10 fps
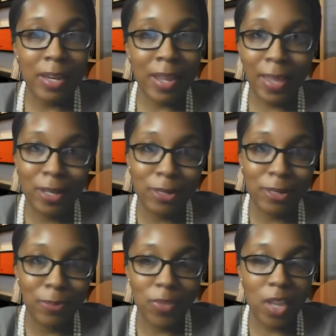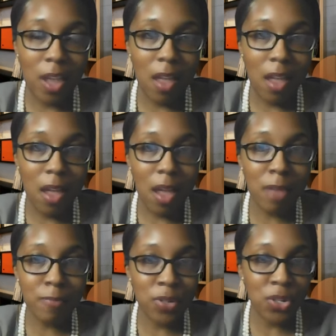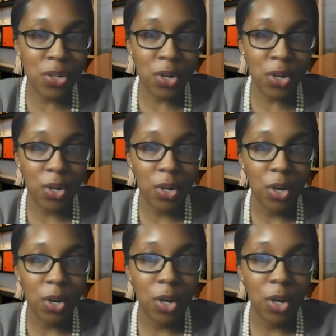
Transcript: Now, I'm sure